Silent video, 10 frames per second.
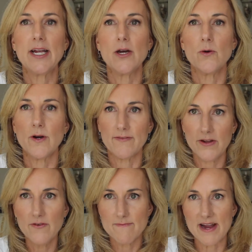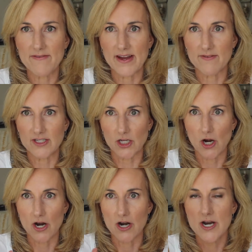go, a few of my favorites
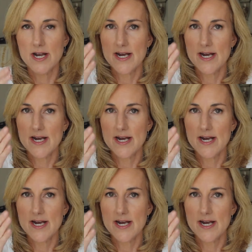are